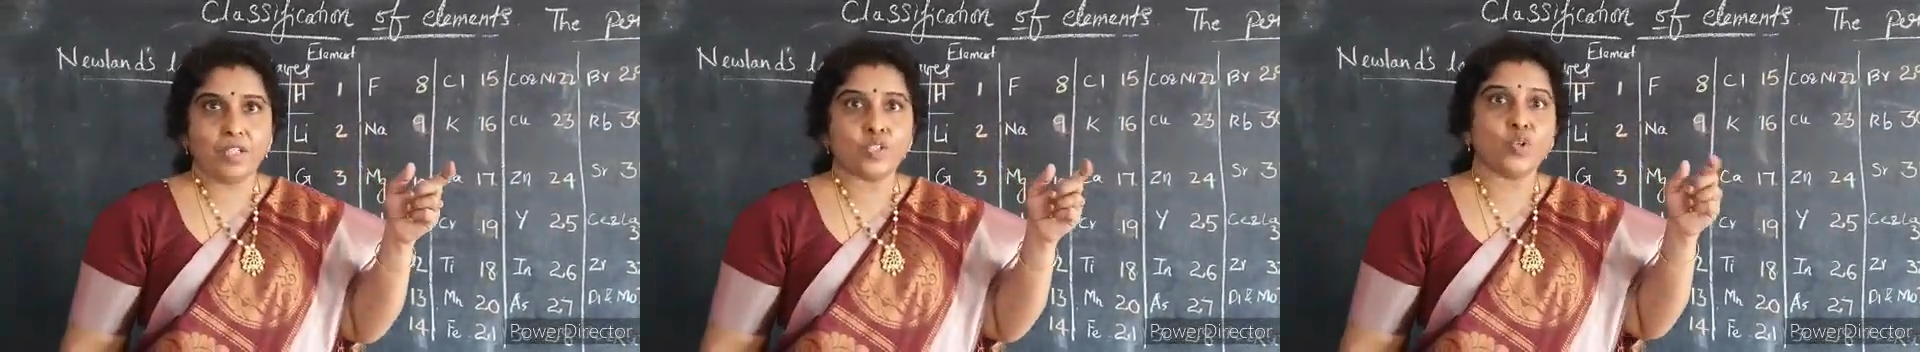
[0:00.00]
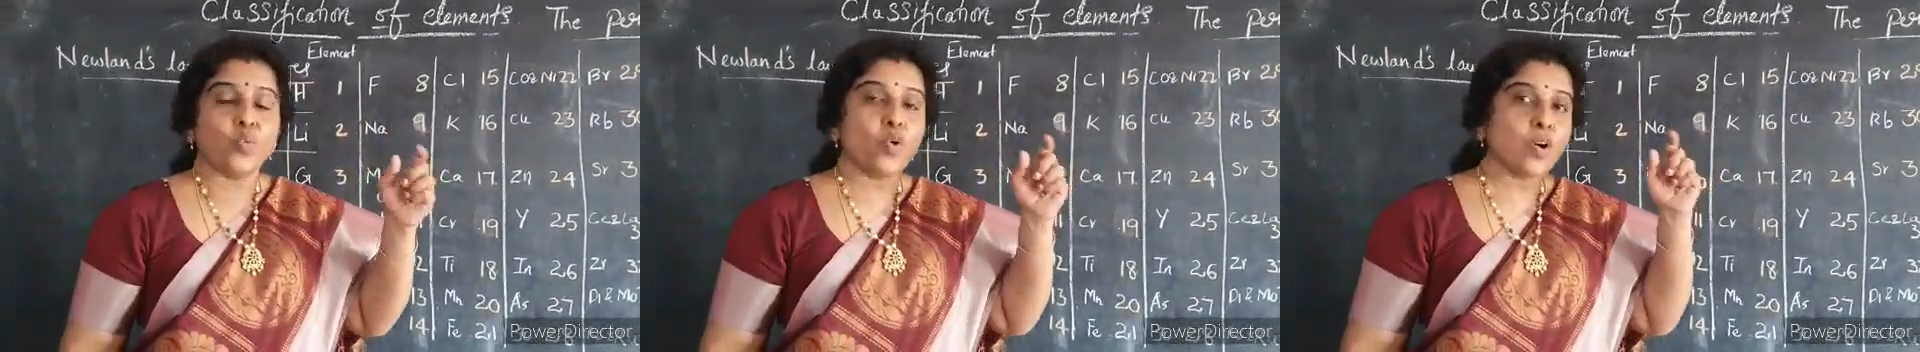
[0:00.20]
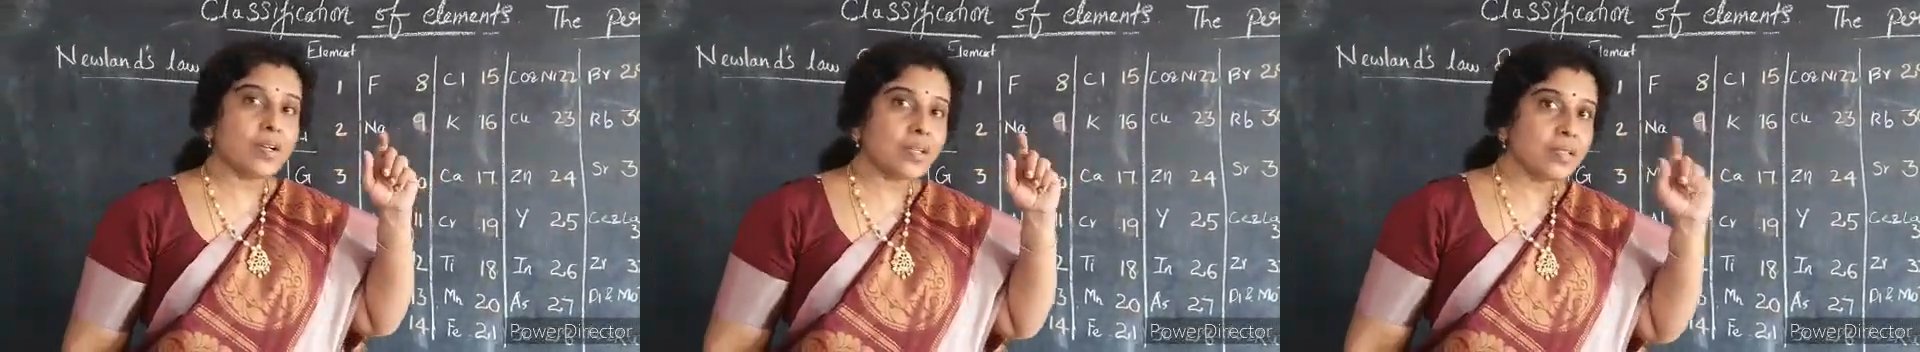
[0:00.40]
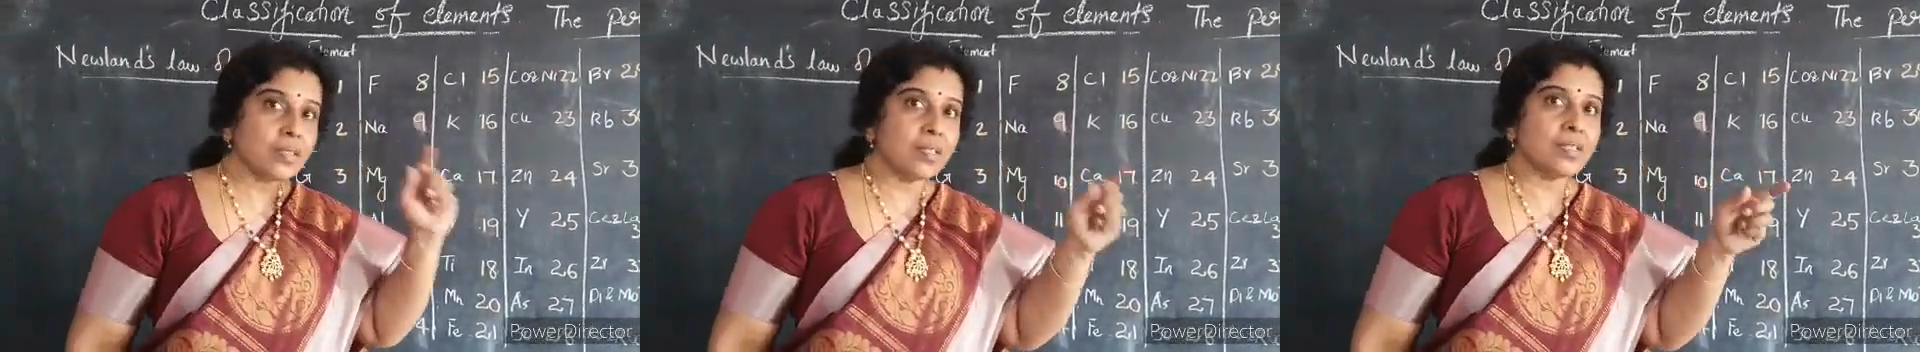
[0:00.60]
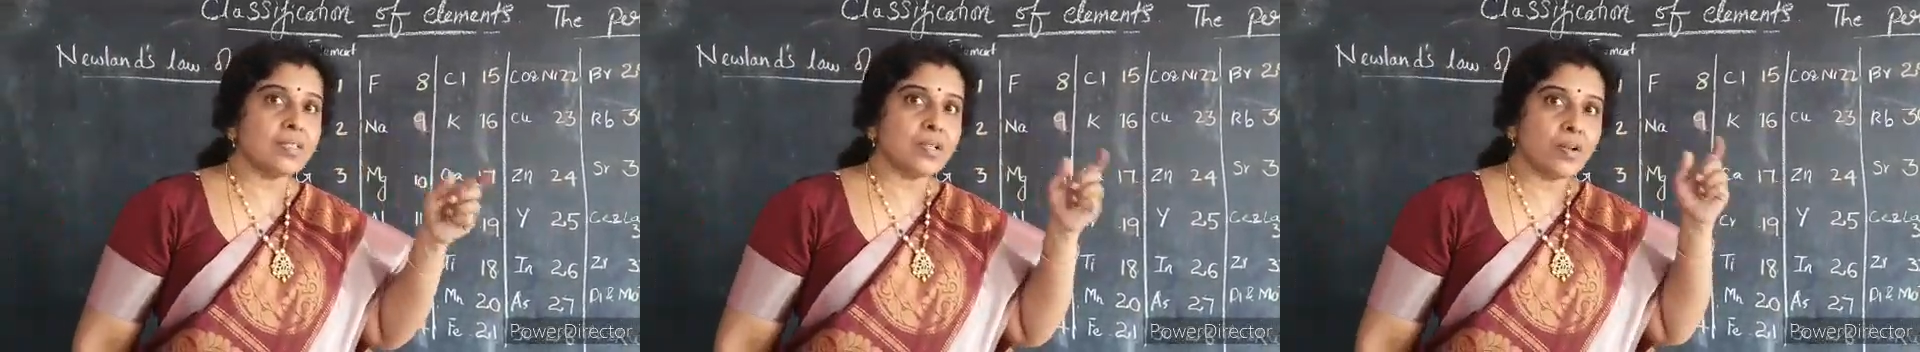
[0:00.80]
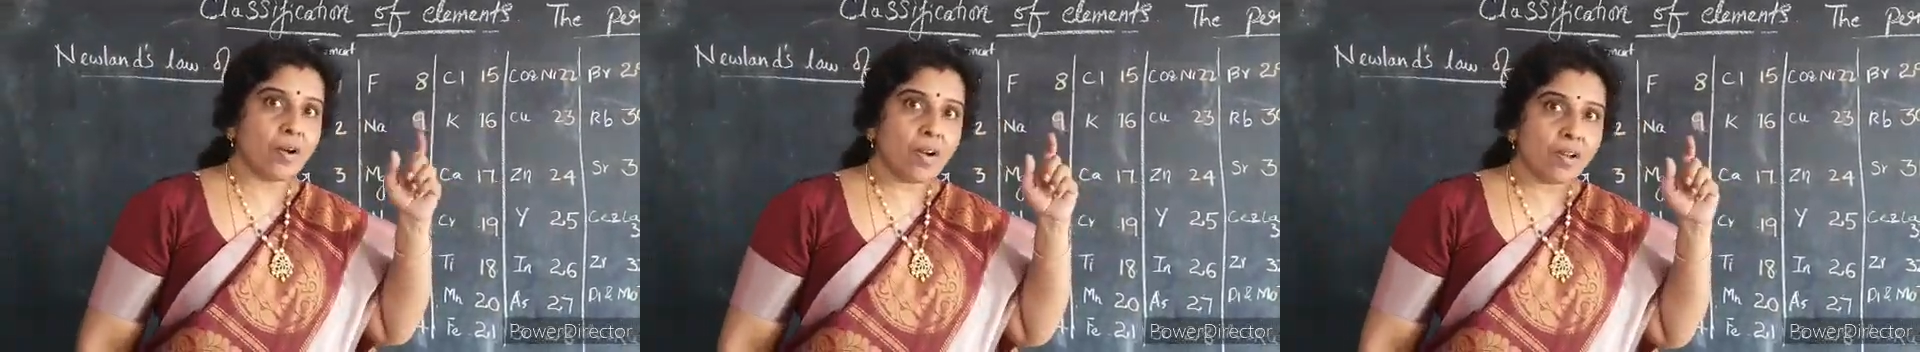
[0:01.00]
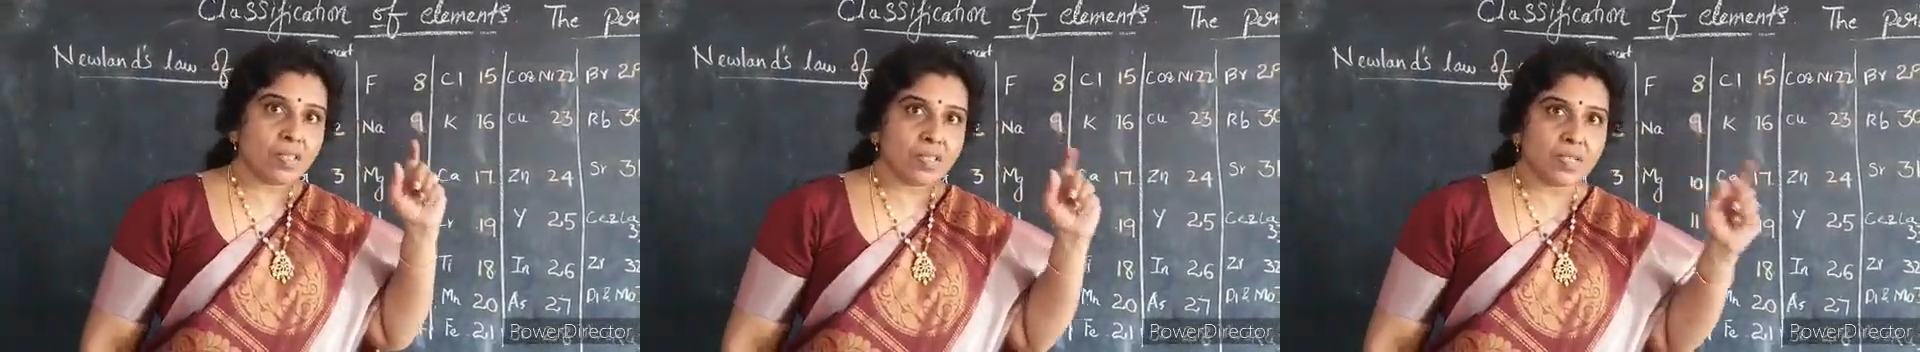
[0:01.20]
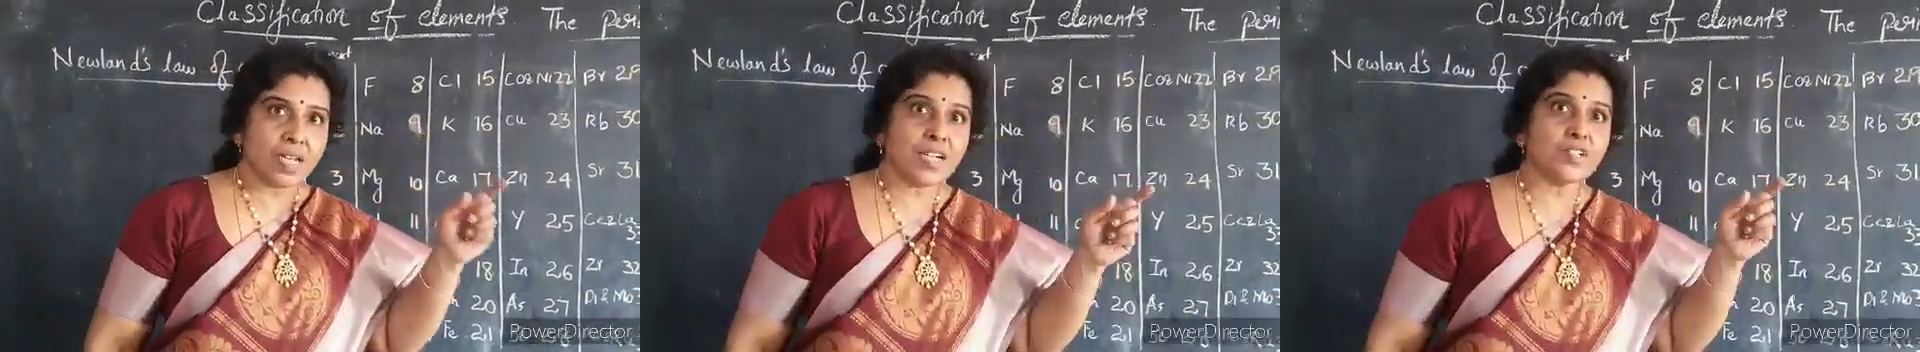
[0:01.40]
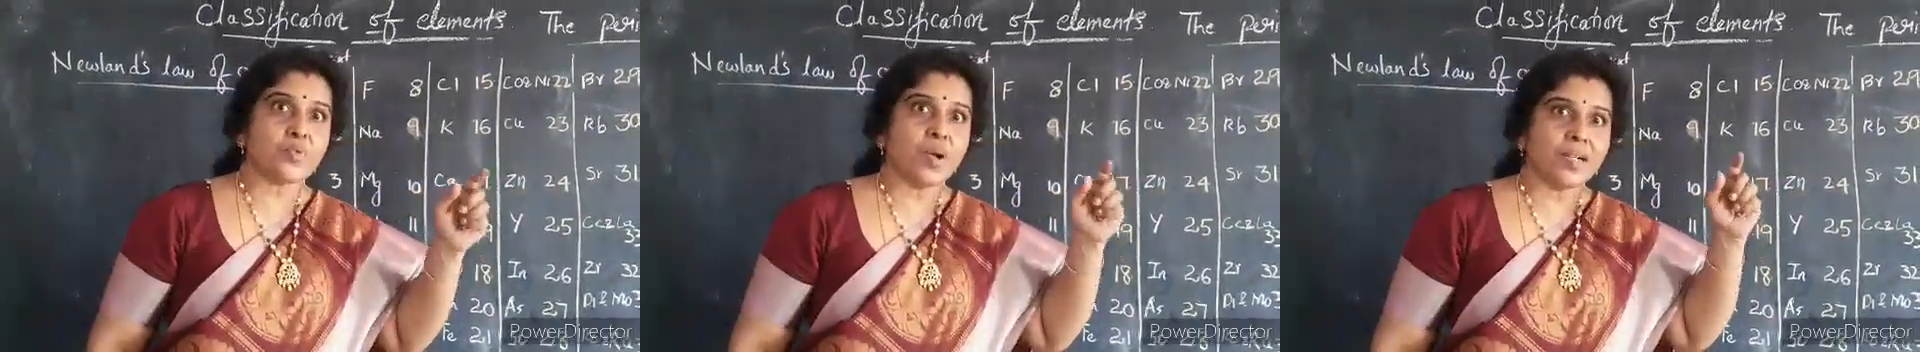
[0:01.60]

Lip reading: So what does this law state?